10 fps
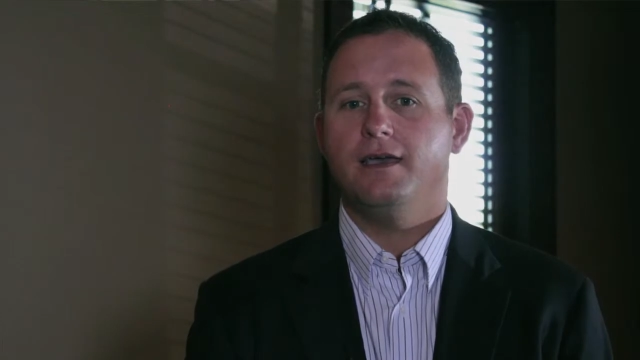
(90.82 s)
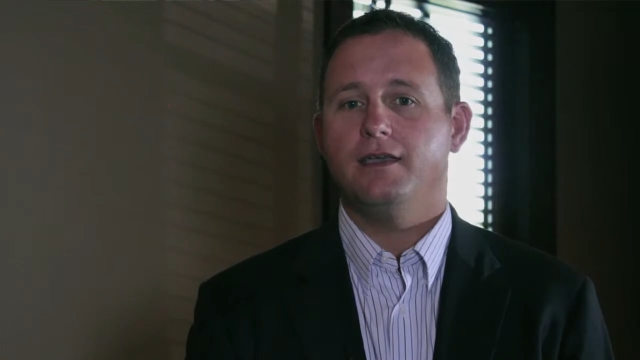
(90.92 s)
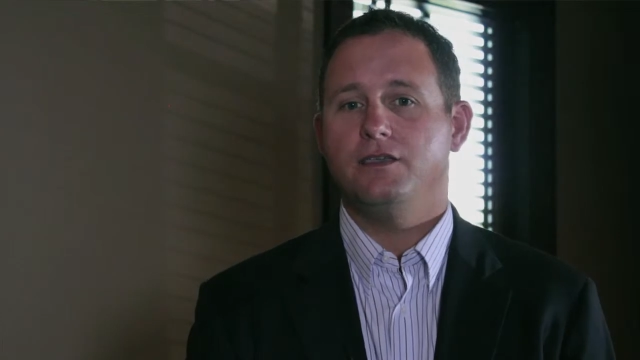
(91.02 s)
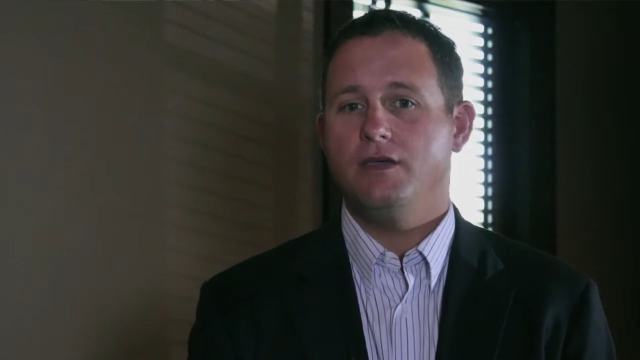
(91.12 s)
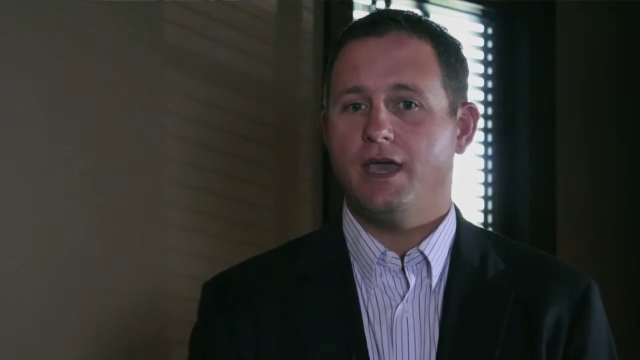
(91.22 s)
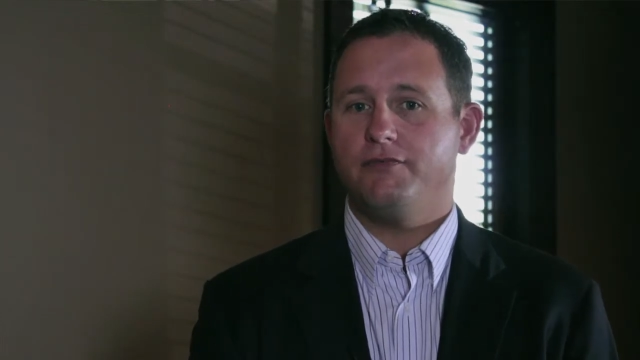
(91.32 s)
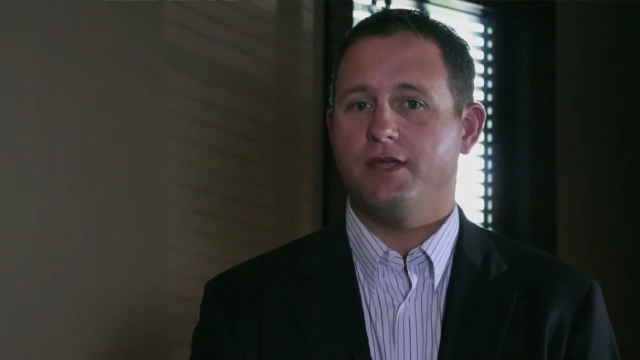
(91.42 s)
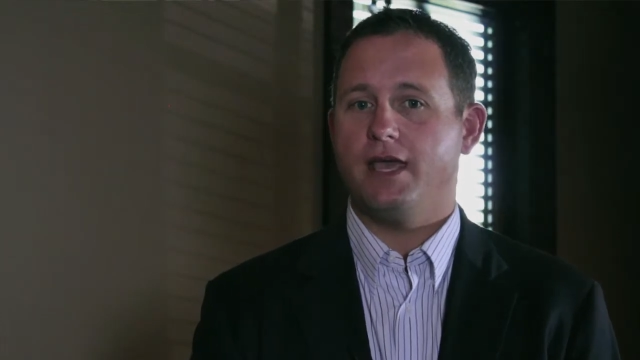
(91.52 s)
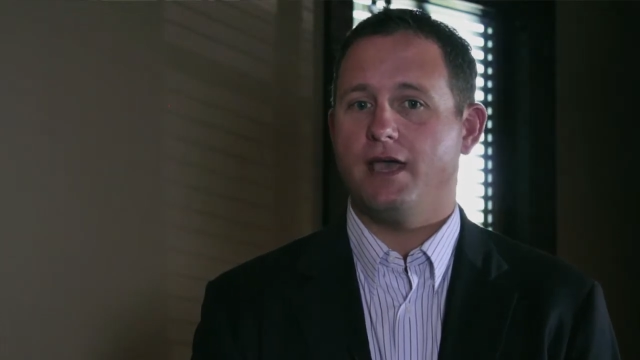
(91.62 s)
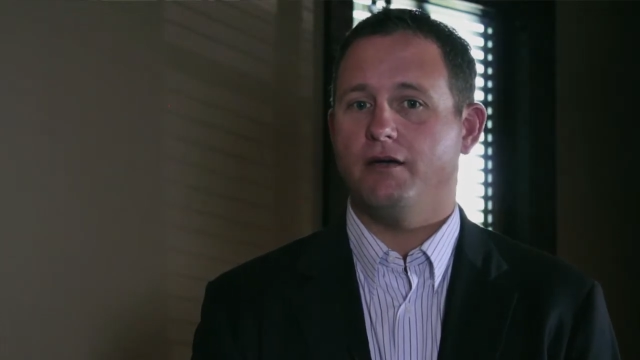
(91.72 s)
You have
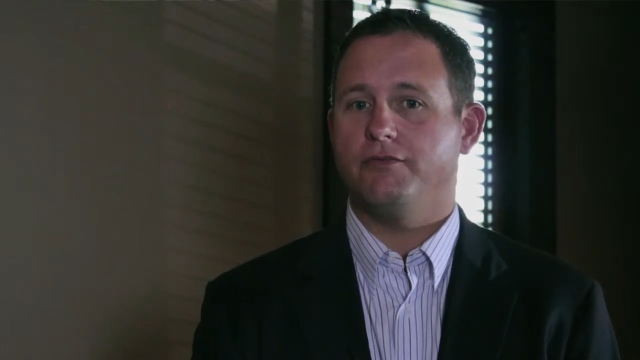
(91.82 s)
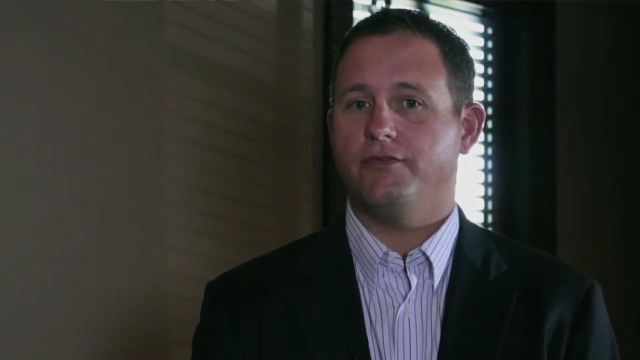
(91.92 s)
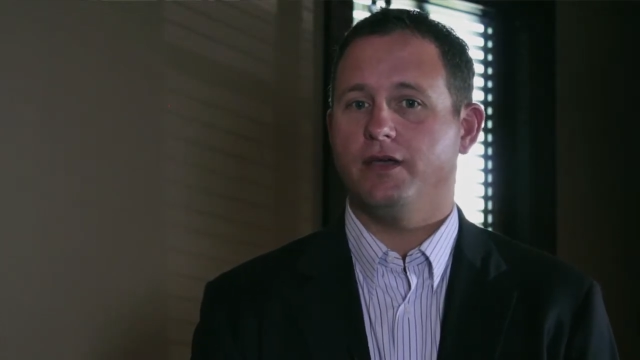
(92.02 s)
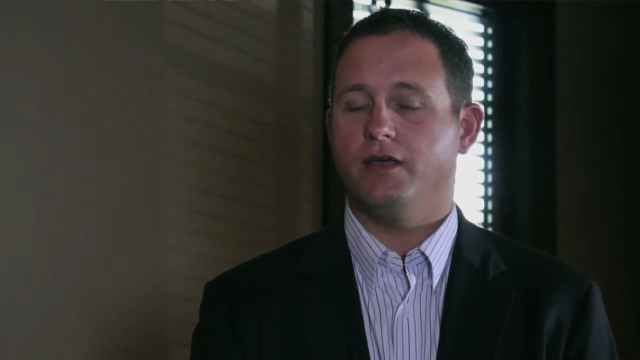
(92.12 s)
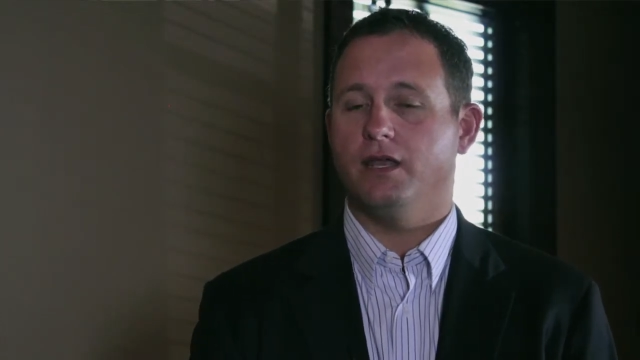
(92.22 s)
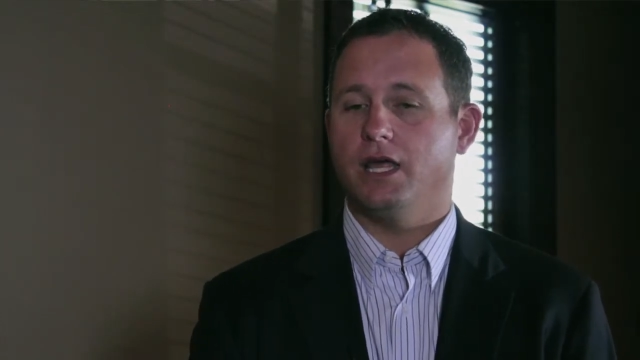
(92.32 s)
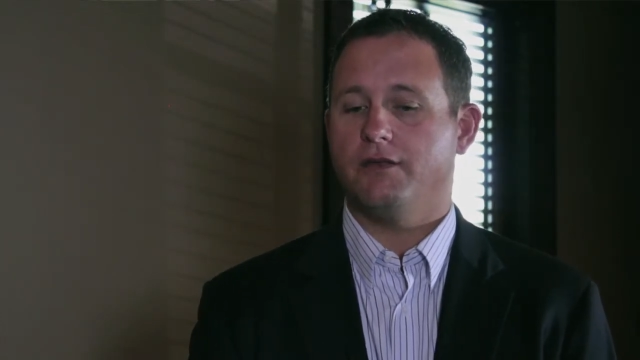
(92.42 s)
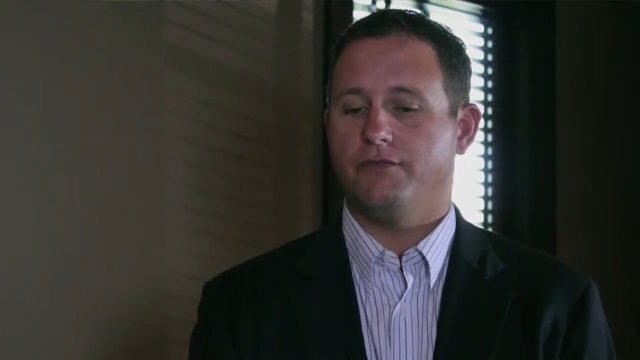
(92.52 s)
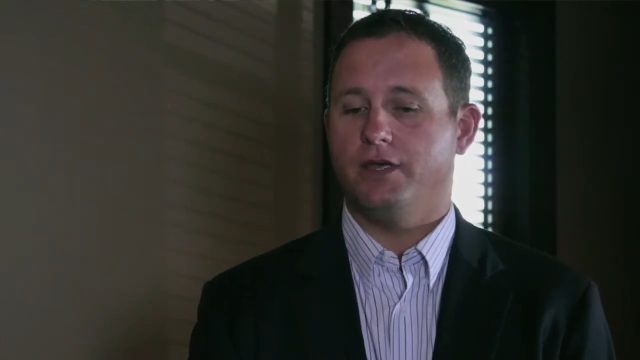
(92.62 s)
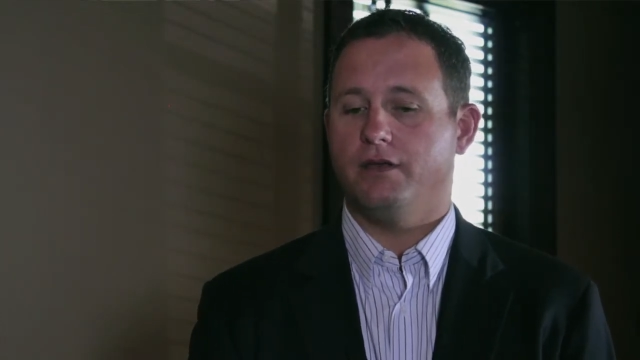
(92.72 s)
to have, a lot
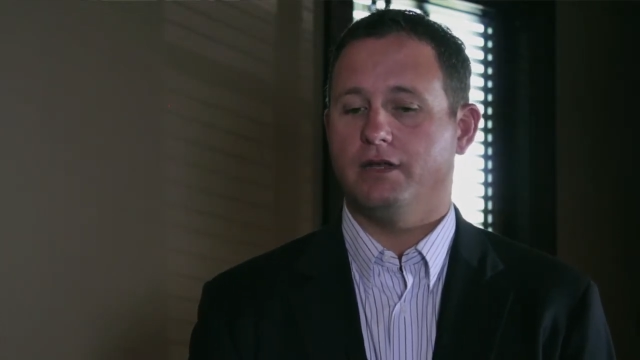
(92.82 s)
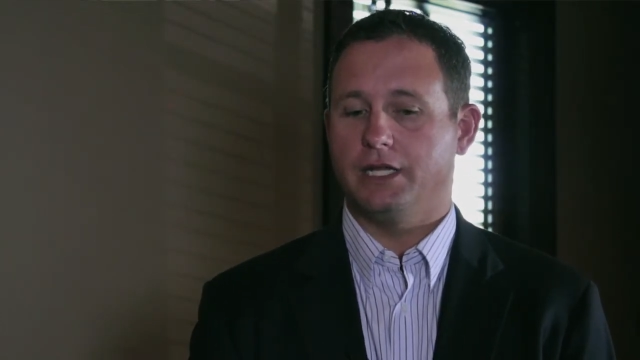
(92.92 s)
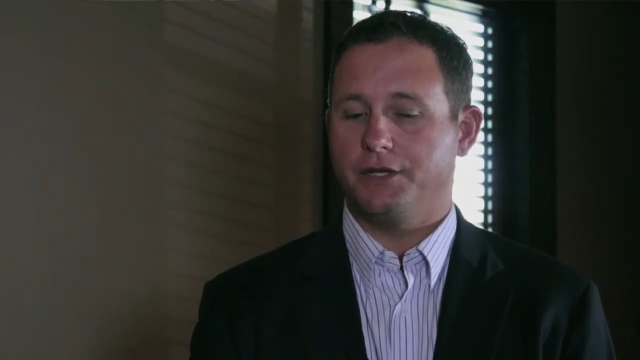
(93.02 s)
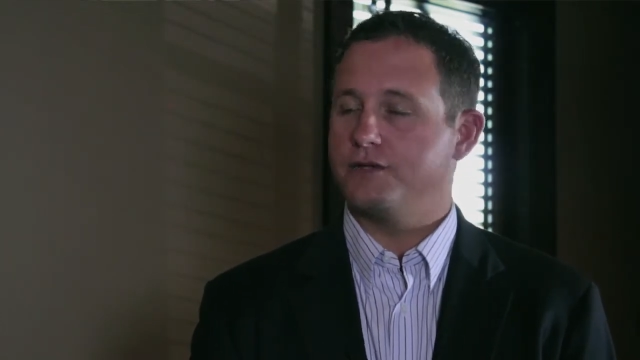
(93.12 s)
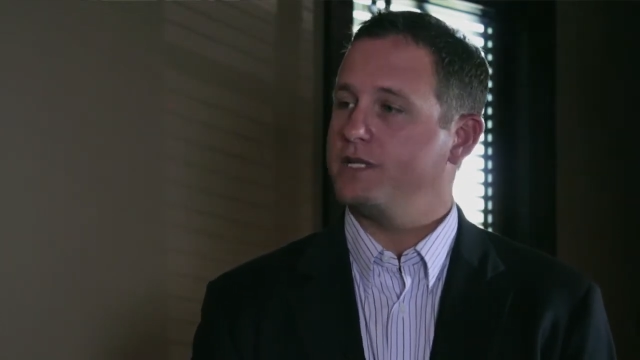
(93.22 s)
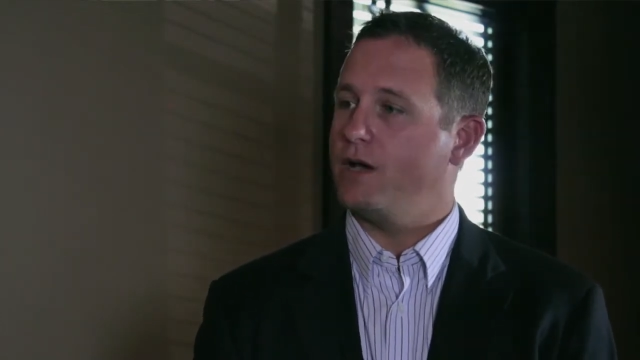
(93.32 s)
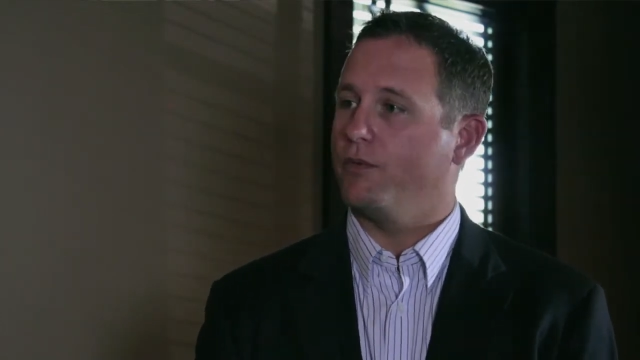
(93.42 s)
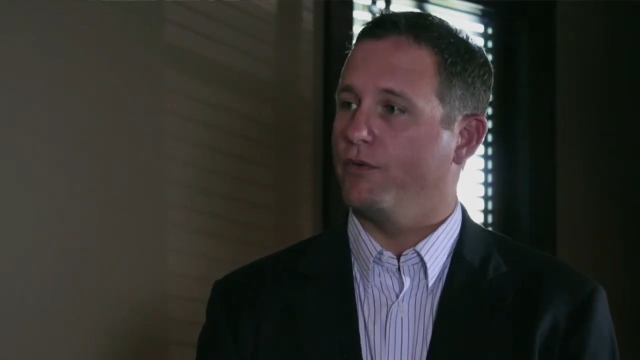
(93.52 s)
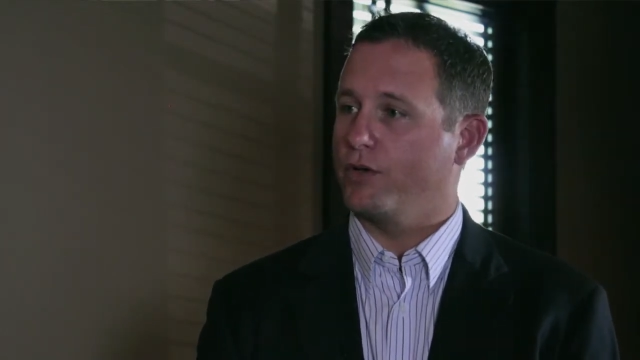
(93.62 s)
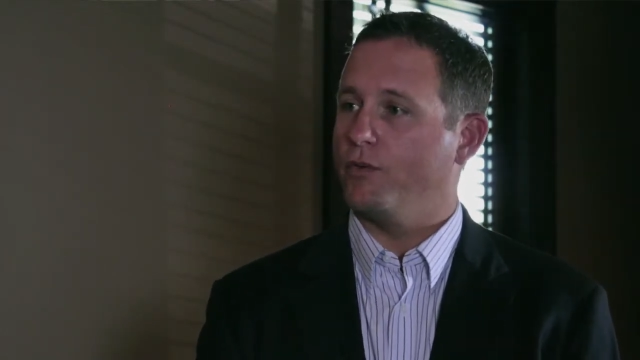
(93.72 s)
of the lenders
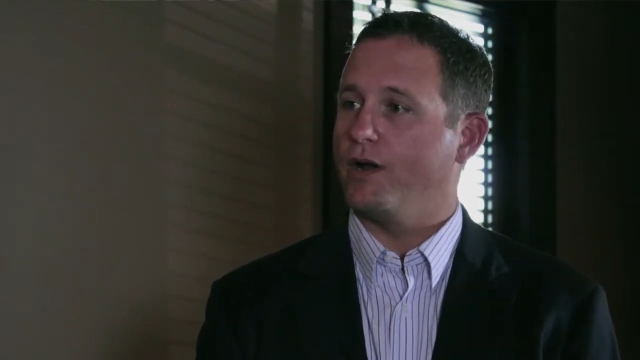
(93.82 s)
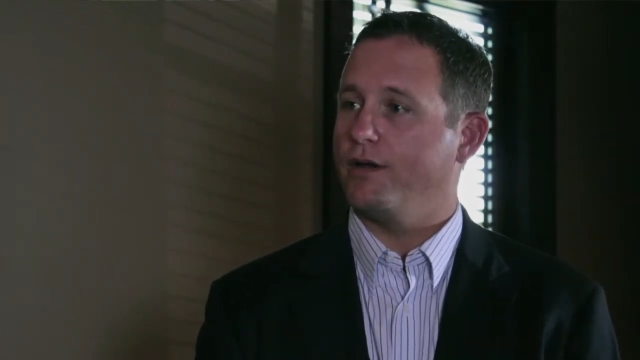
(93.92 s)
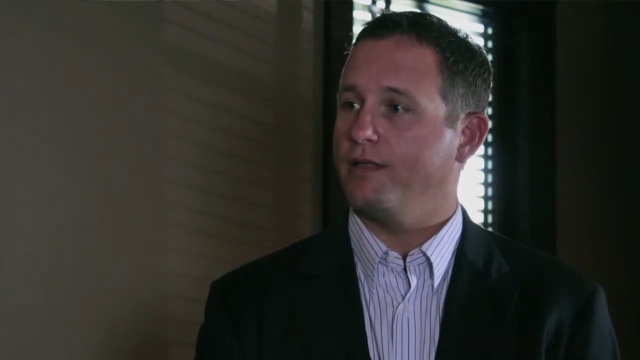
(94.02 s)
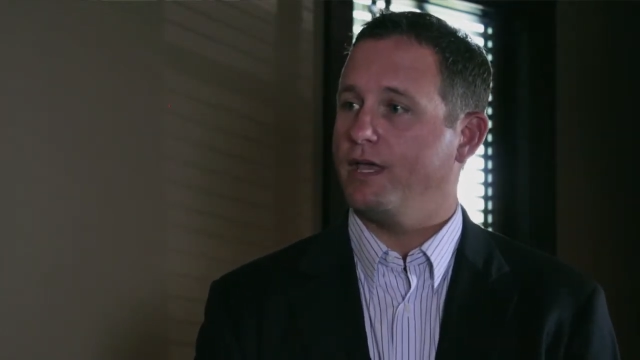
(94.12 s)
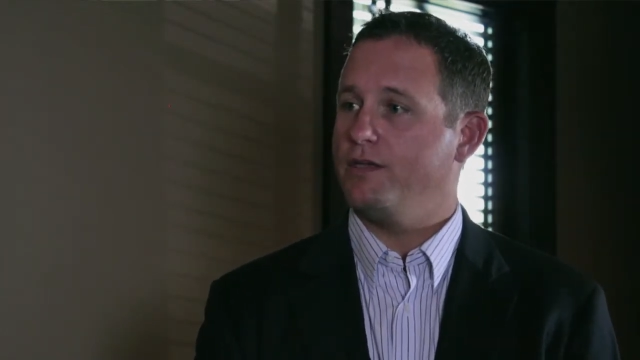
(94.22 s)
now are requiring that